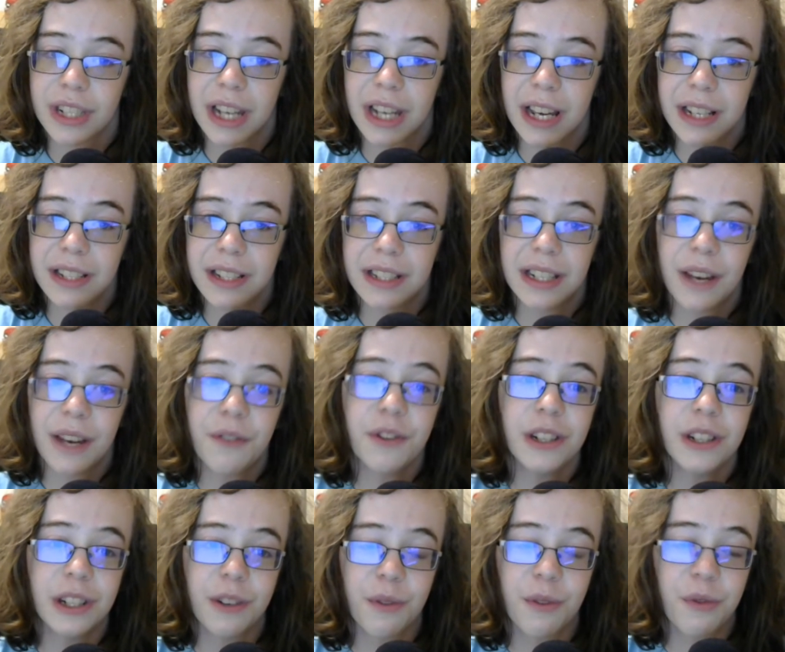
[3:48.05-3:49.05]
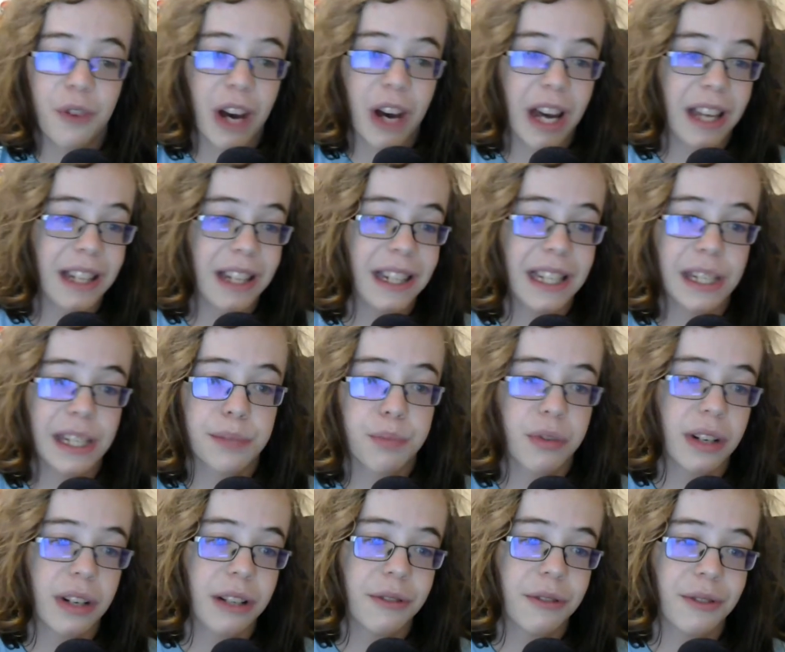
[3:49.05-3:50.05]
I definitely define these
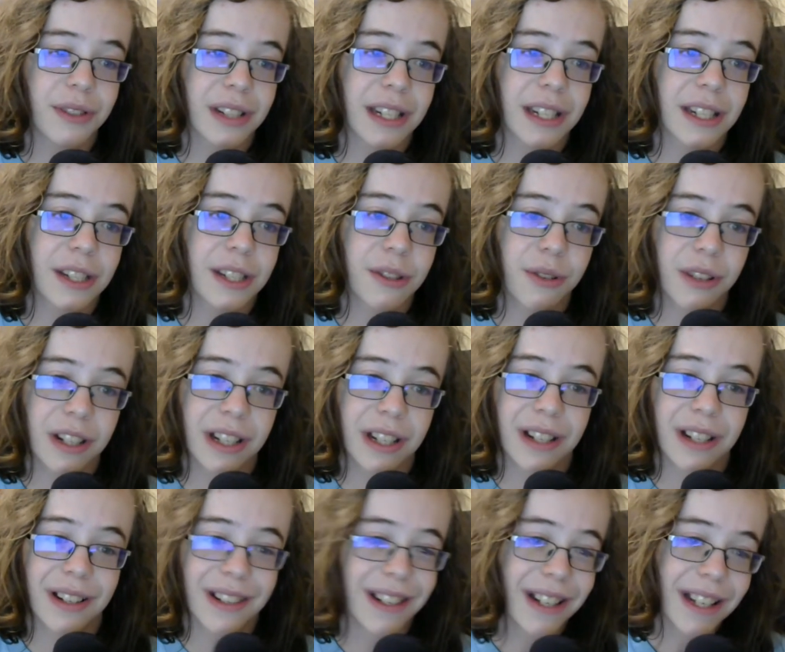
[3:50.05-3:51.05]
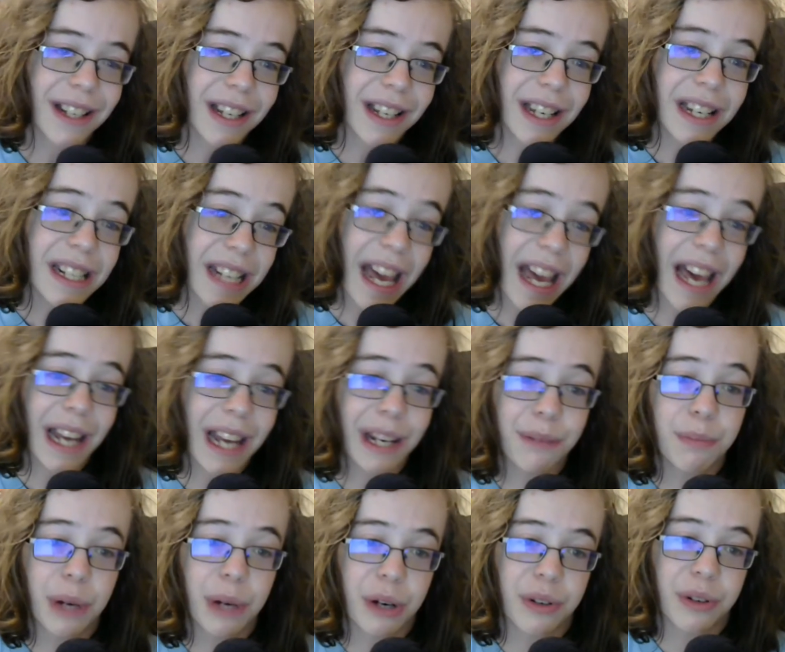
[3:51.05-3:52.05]
prequels as sort of an added
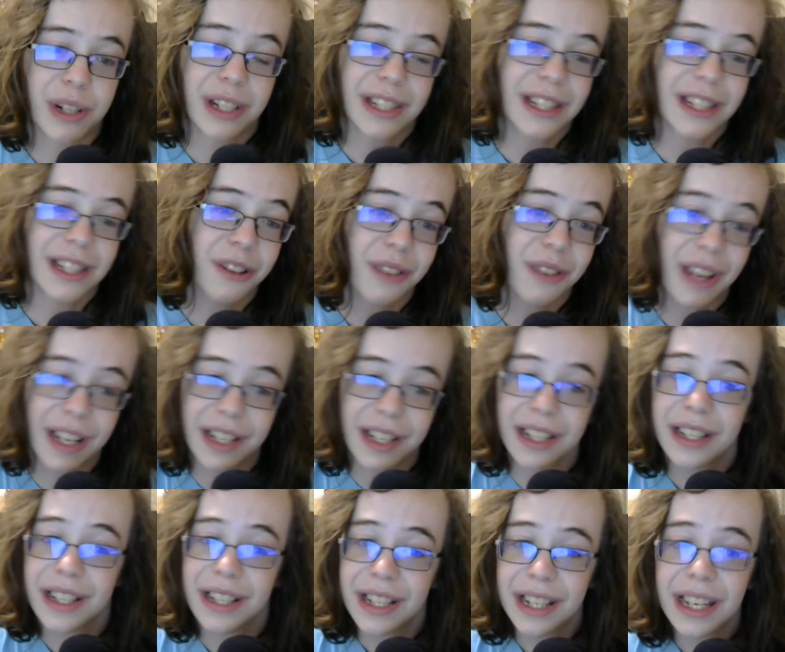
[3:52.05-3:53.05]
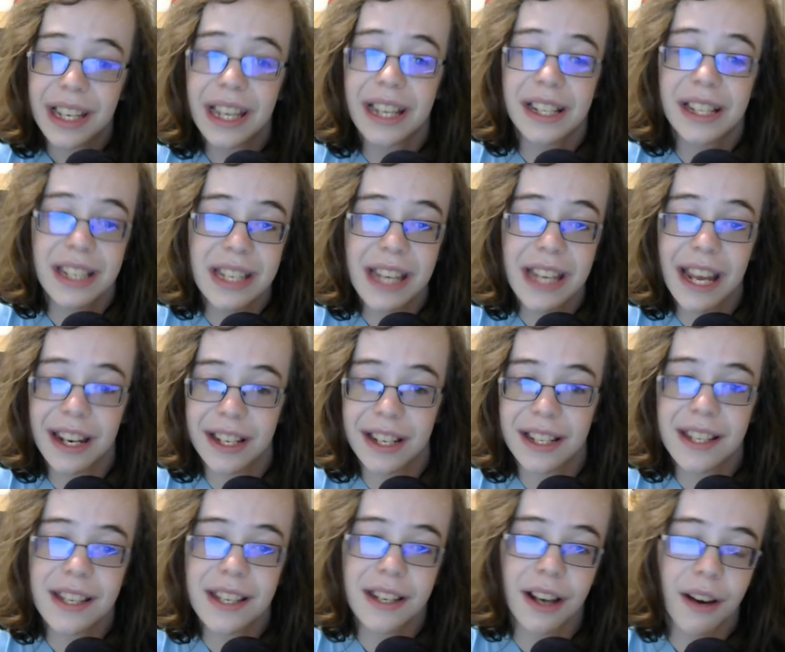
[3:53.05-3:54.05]
bonus. They're like extended
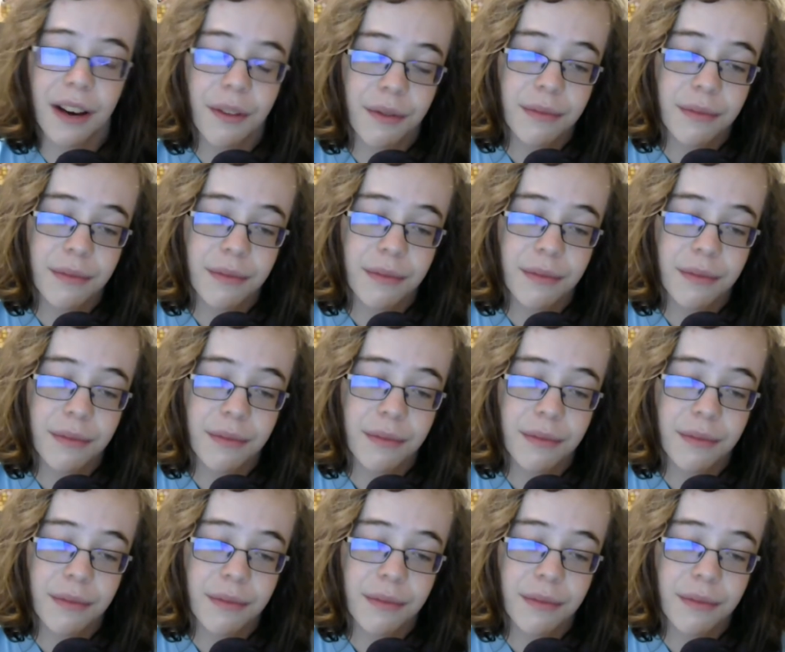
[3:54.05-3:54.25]
stuff.